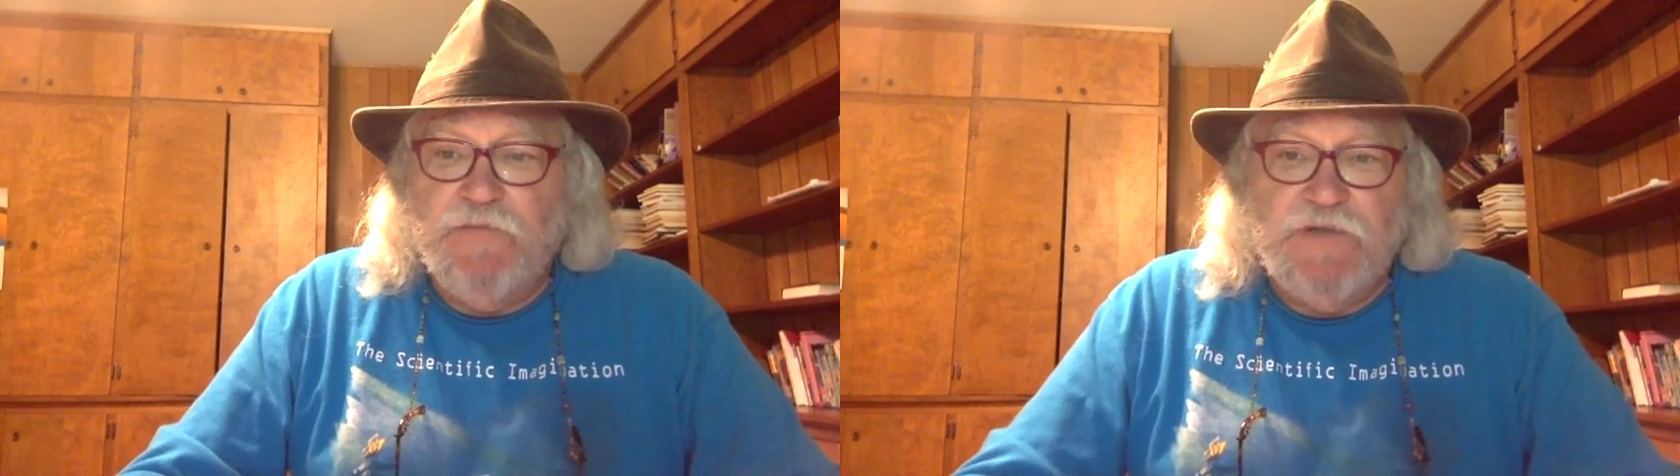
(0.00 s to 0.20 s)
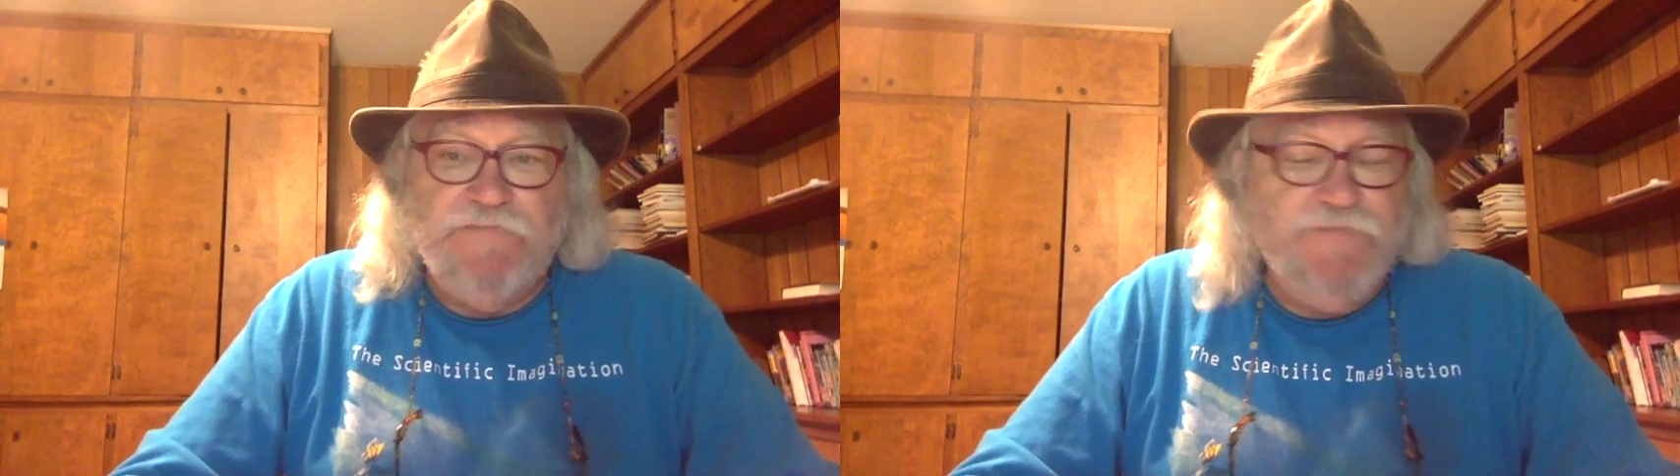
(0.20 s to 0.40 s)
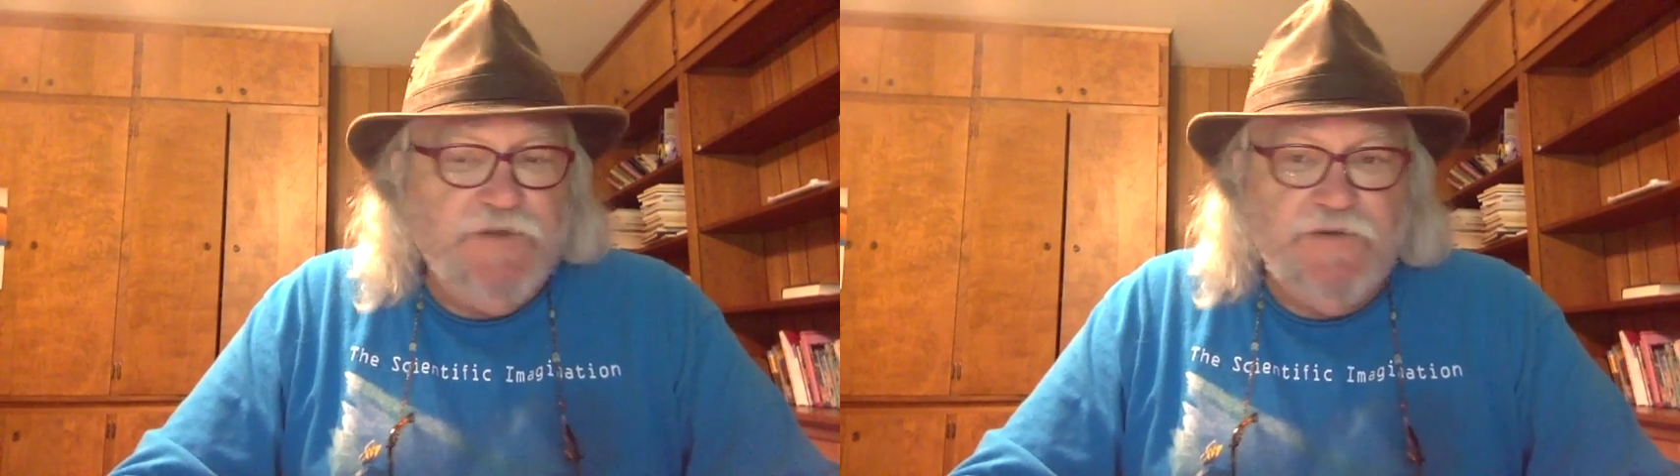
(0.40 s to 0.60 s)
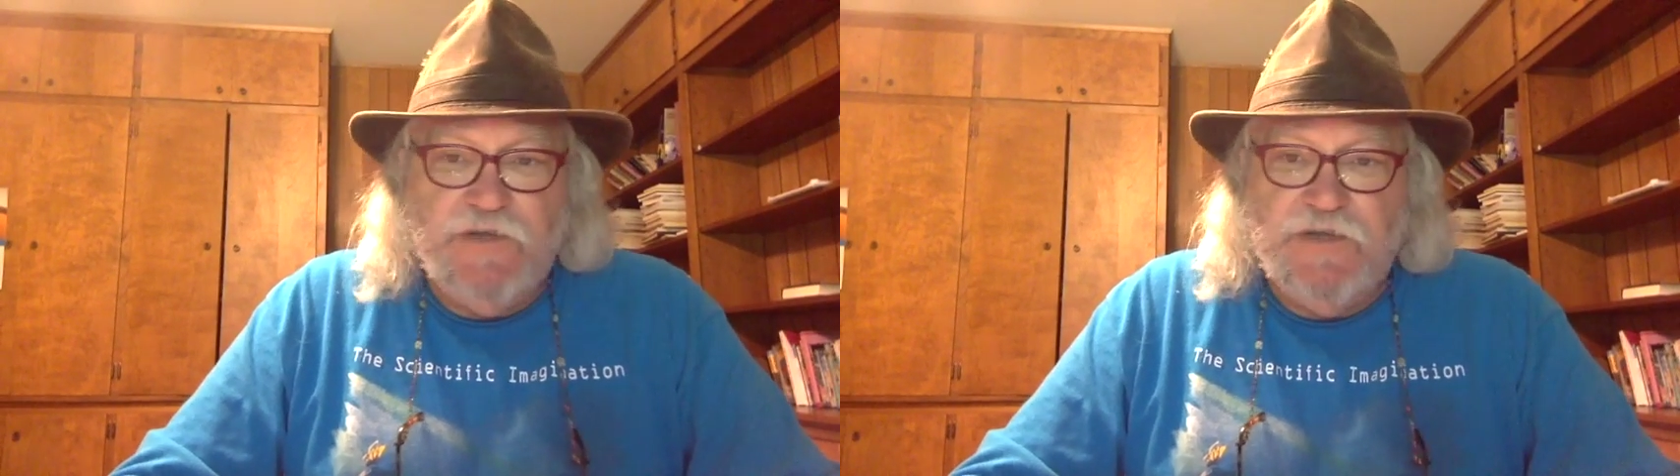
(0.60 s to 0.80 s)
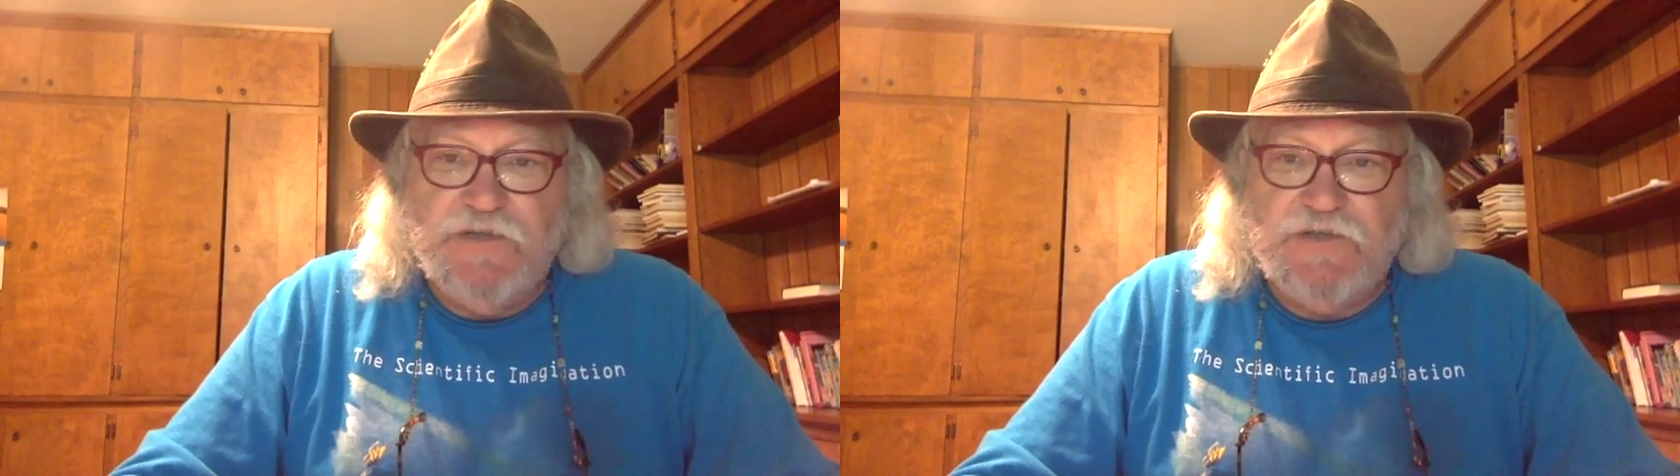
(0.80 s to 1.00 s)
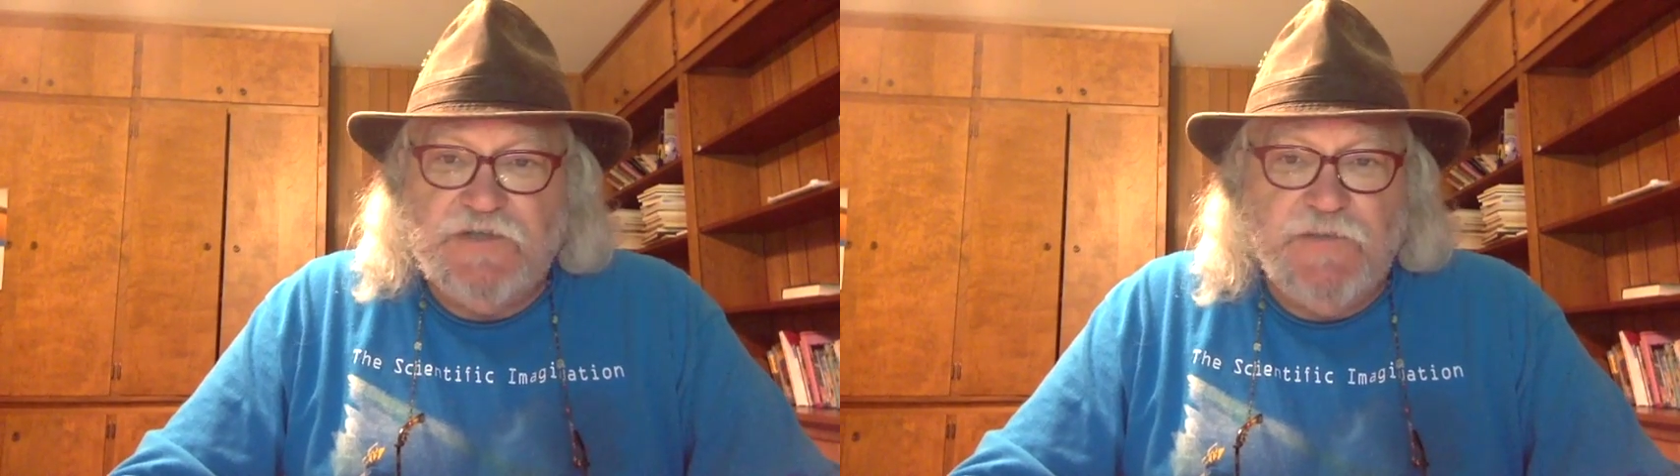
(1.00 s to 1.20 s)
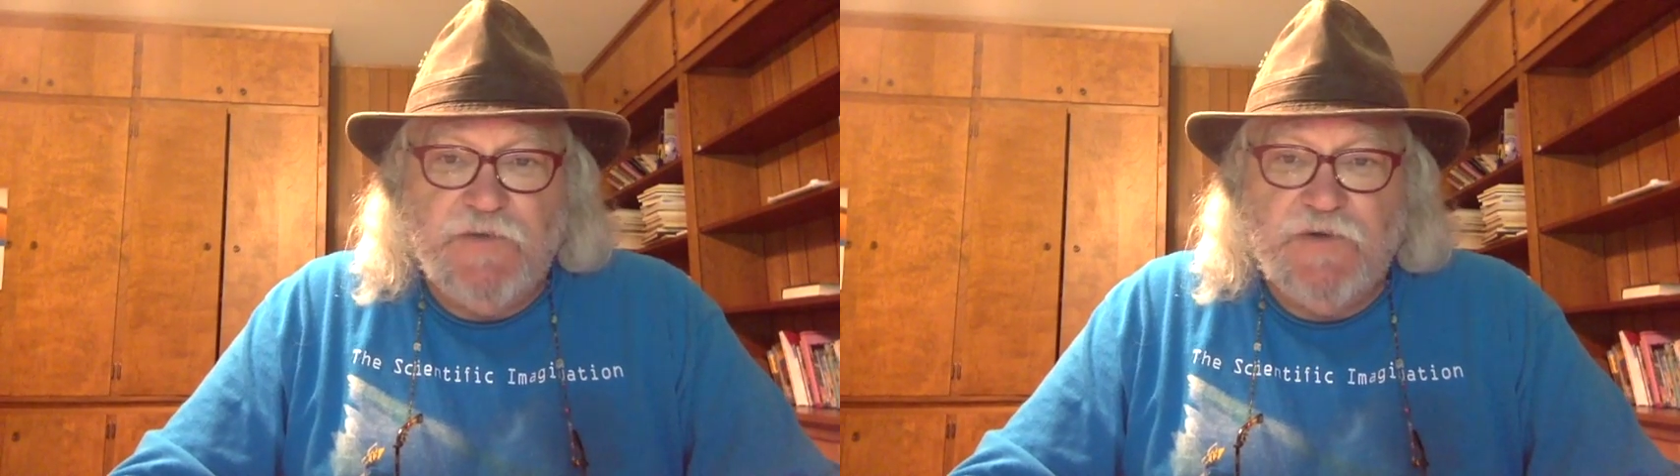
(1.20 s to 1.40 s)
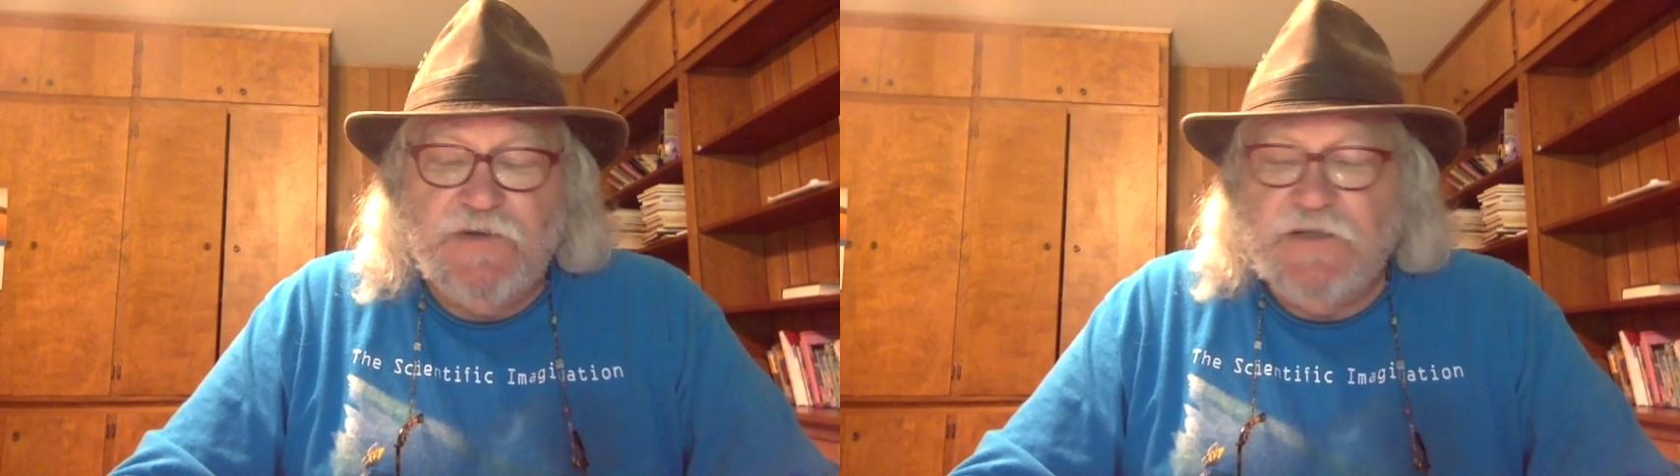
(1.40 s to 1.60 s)
but it is
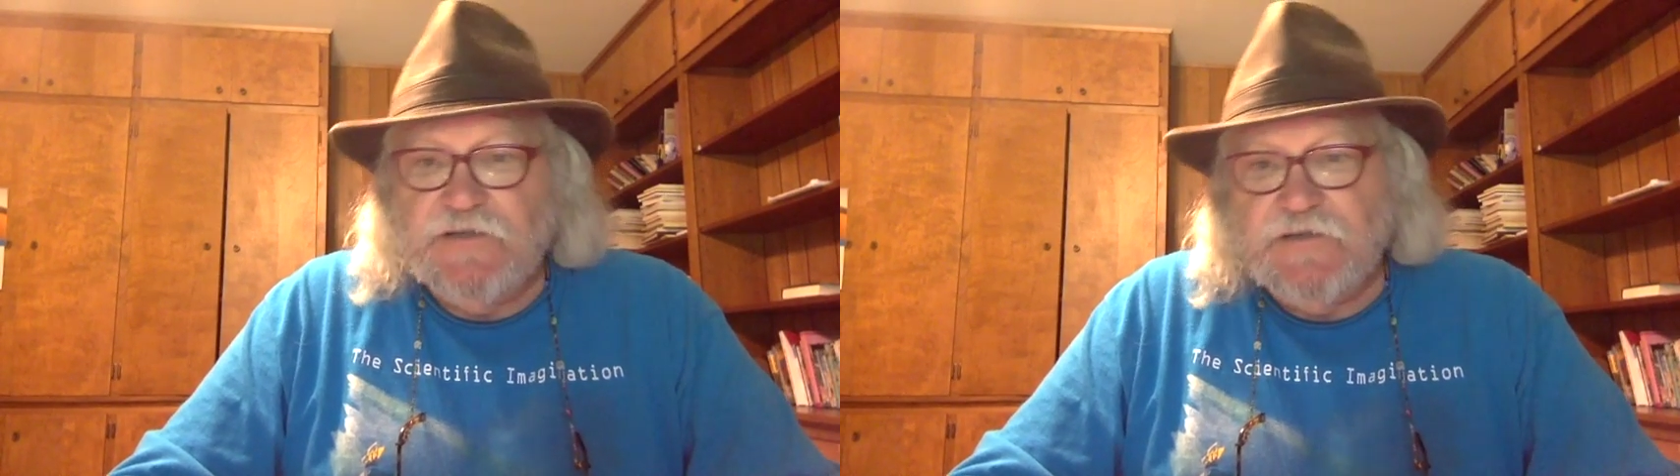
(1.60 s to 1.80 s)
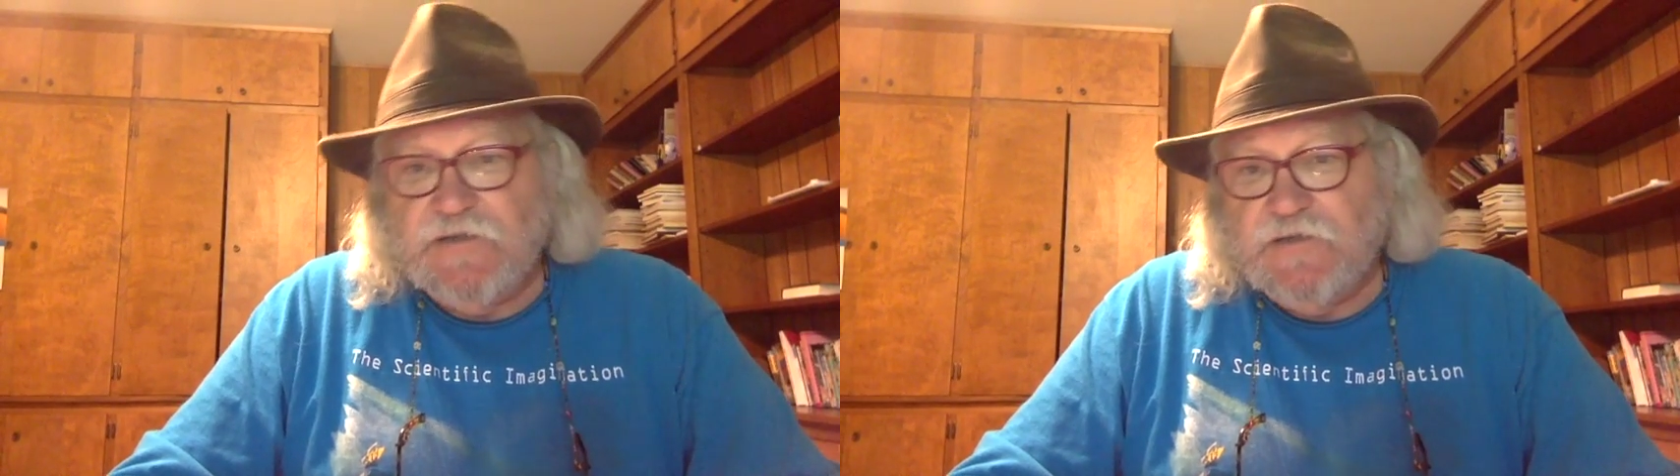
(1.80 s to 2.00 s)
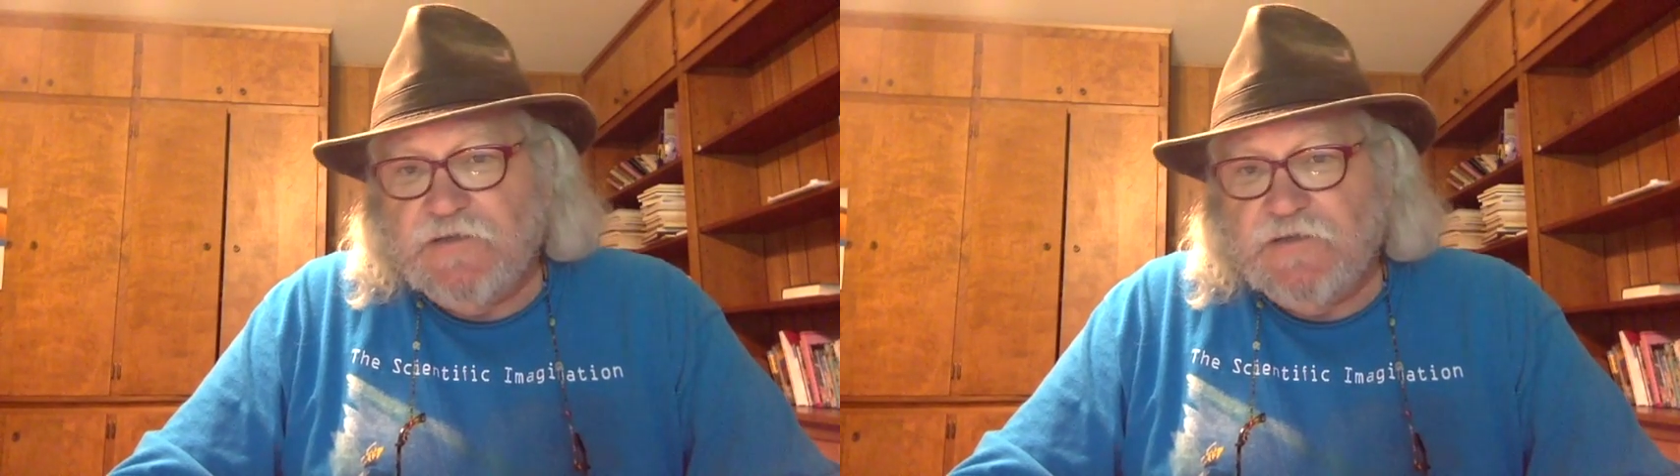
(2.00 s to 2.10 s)
summer and